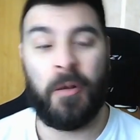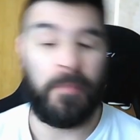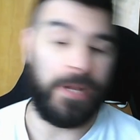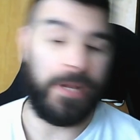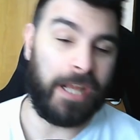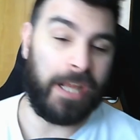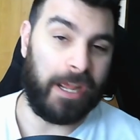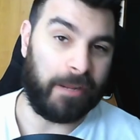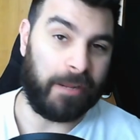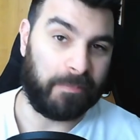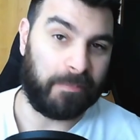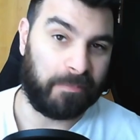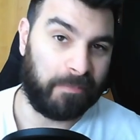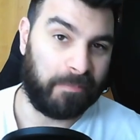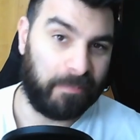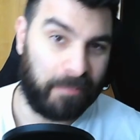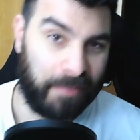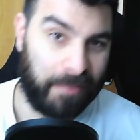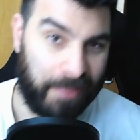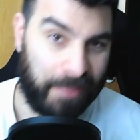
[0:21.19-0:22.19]
But hey,
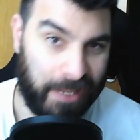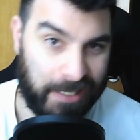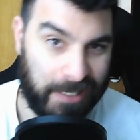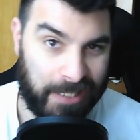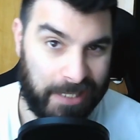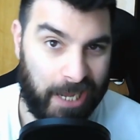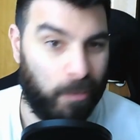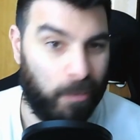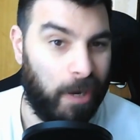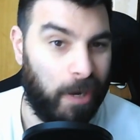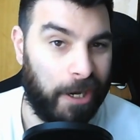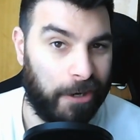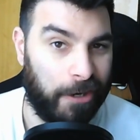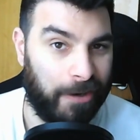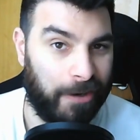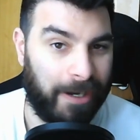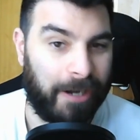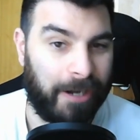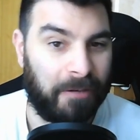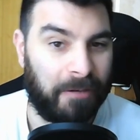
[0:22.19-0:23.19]
that's not why
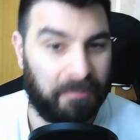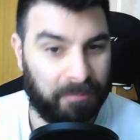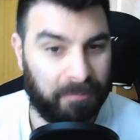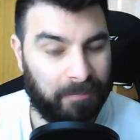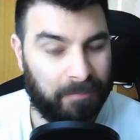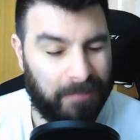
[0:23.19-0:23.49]
you're here.